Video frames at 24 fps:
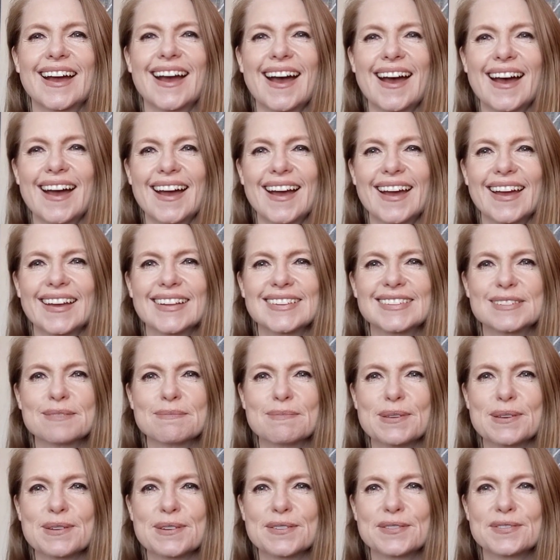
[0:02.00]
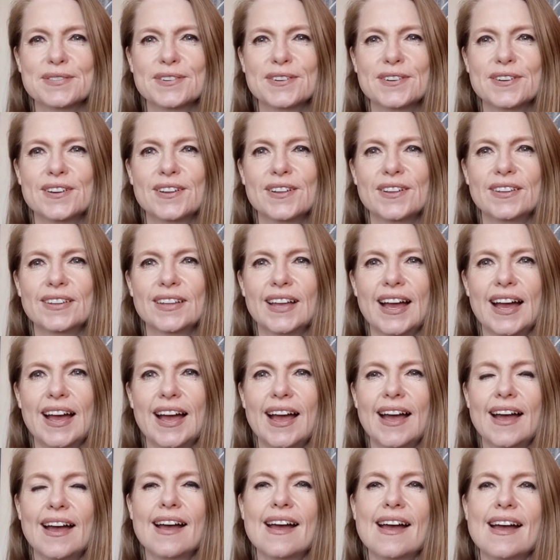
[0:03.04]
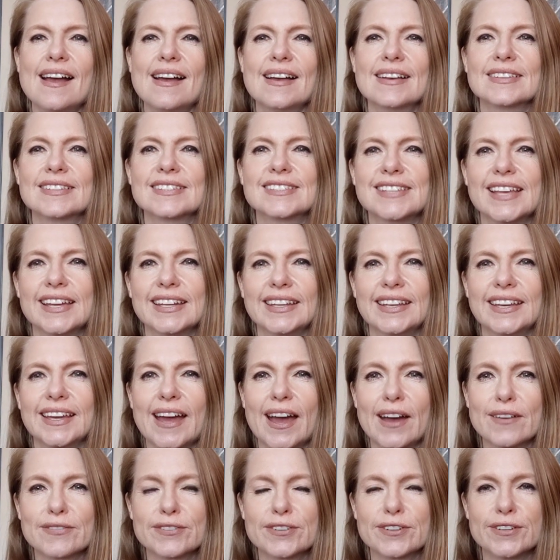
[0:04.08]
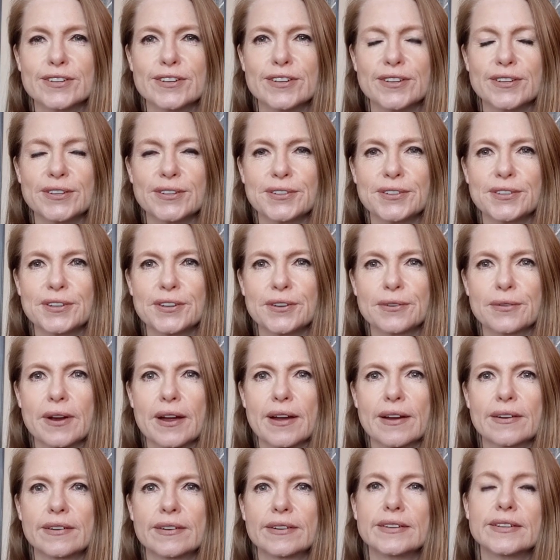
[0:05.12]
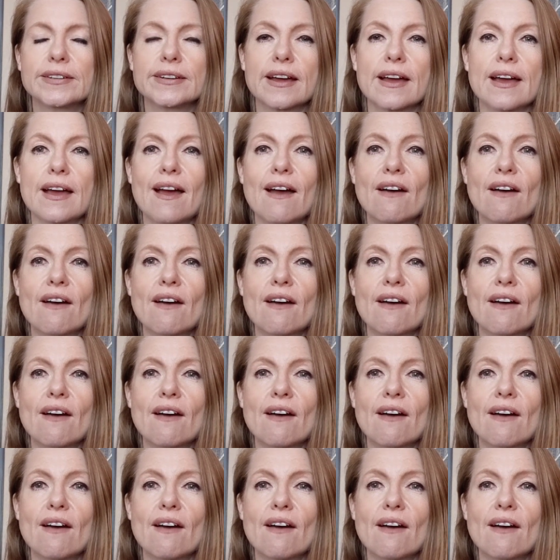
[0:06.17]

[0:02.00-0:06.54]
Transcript: Hi, it's a beautiful sunny afternoon around